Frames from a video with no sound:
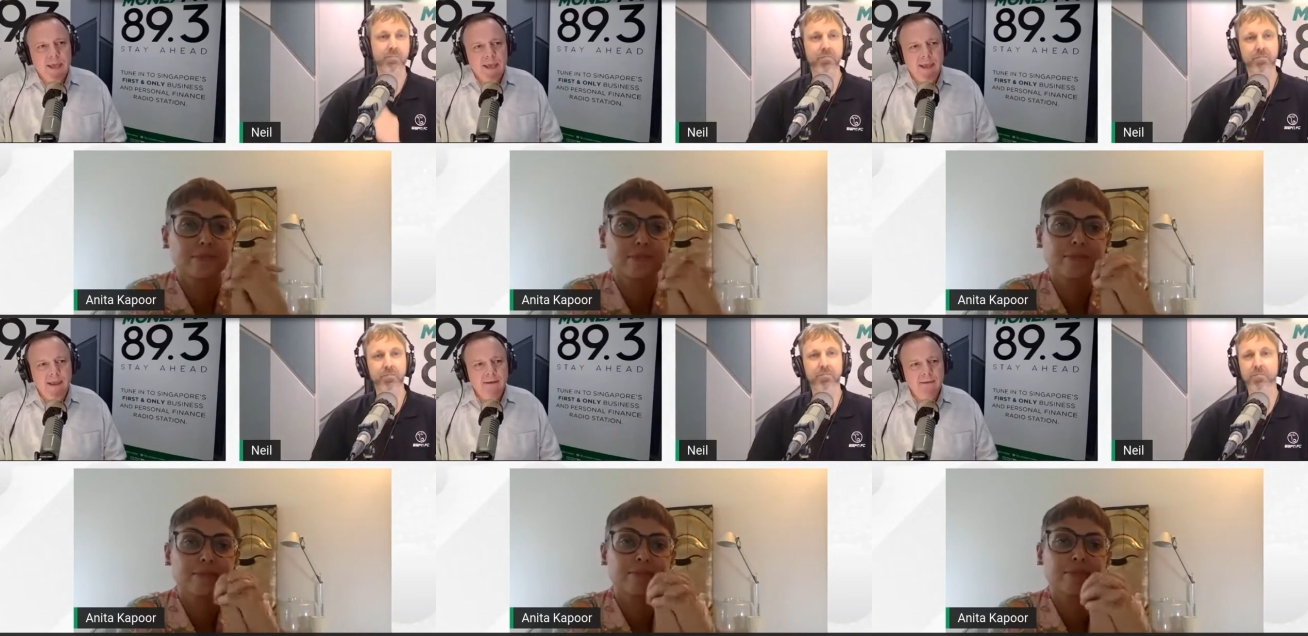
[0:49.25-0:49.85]

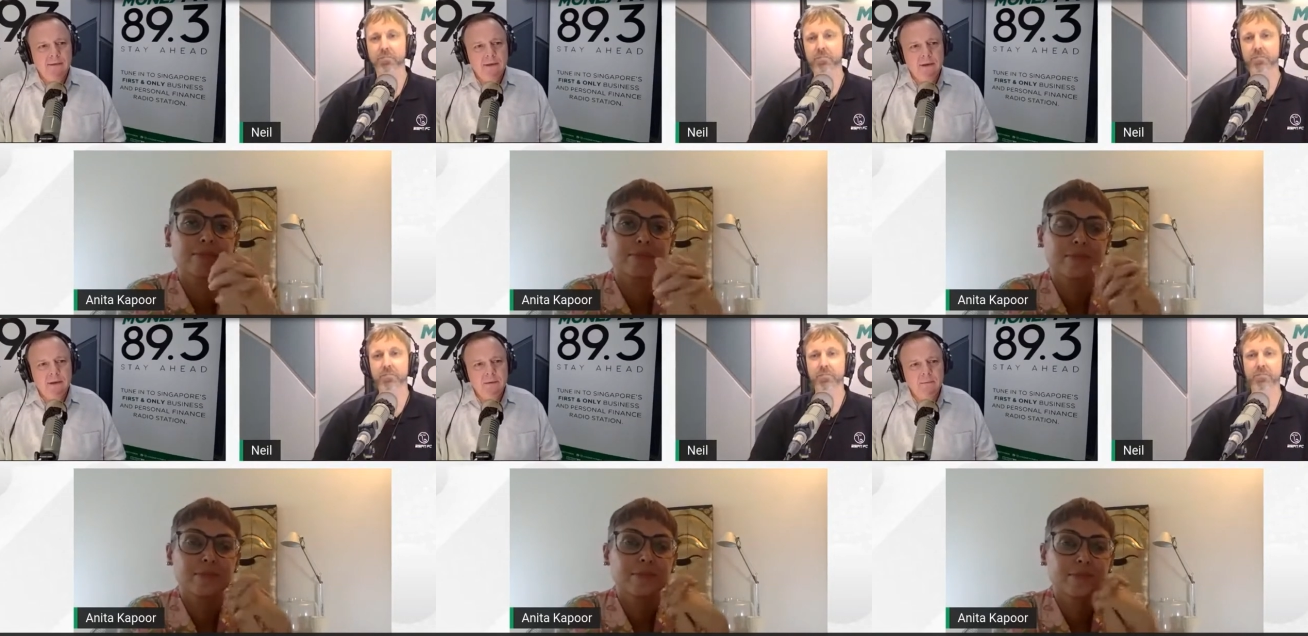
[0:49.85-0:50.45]
Speaker 1: and
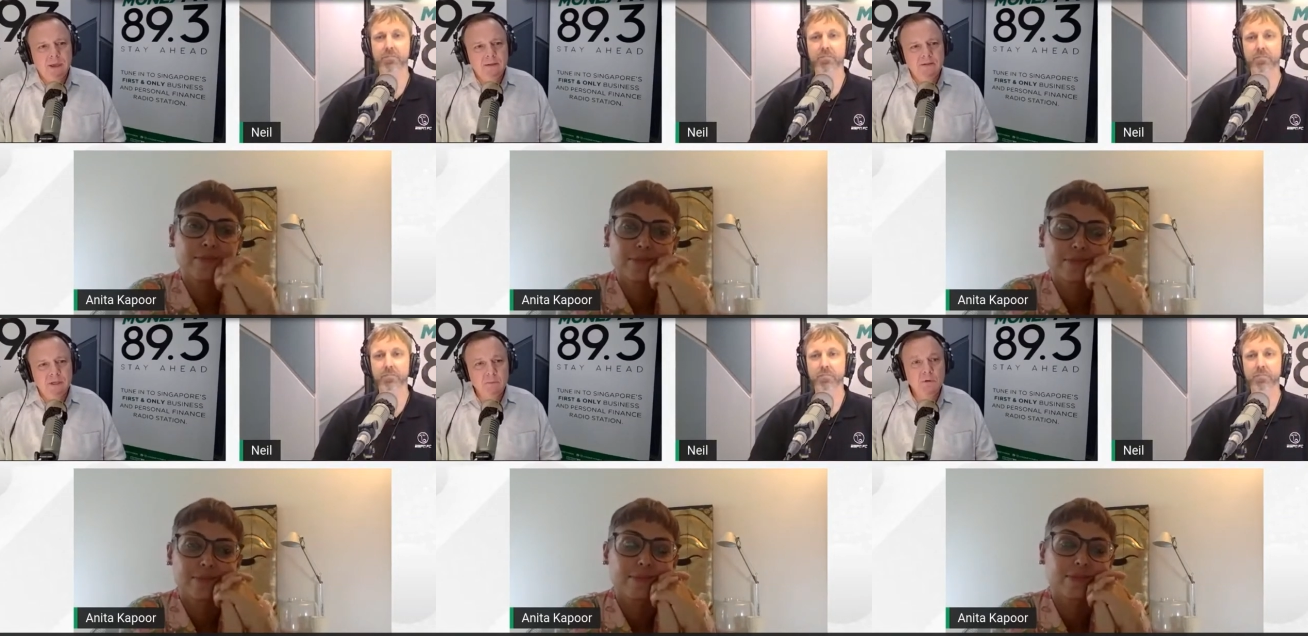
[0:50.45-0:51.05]
um, and
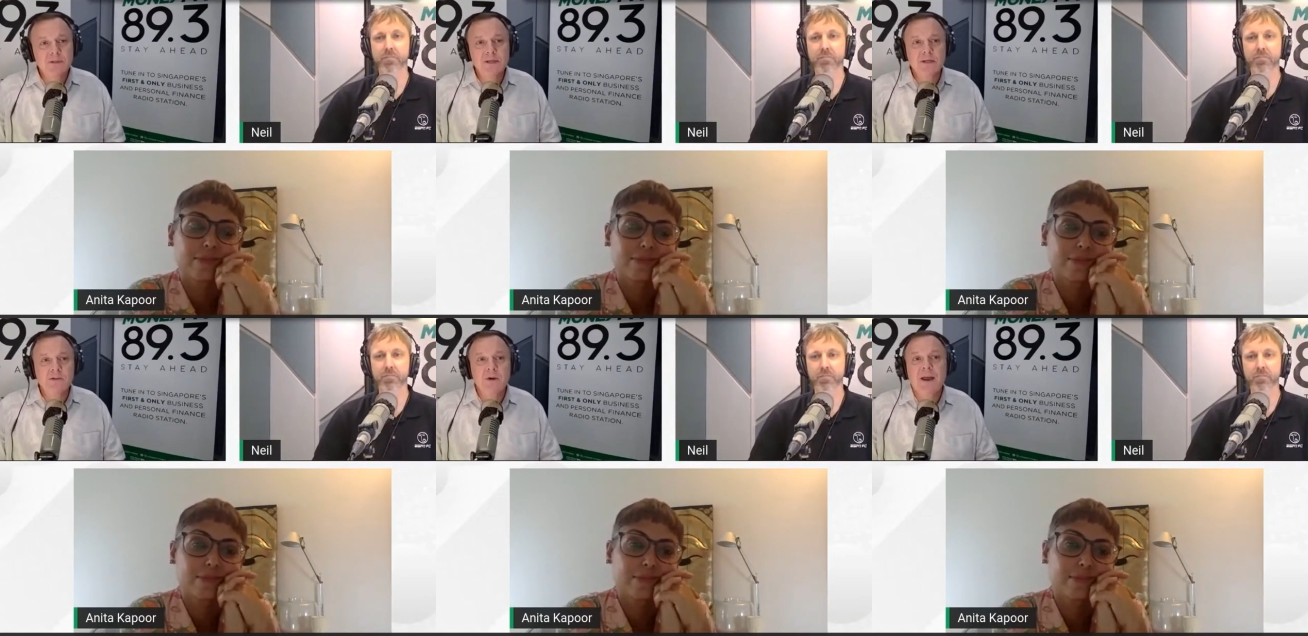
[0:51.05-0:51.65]
Singapore decided to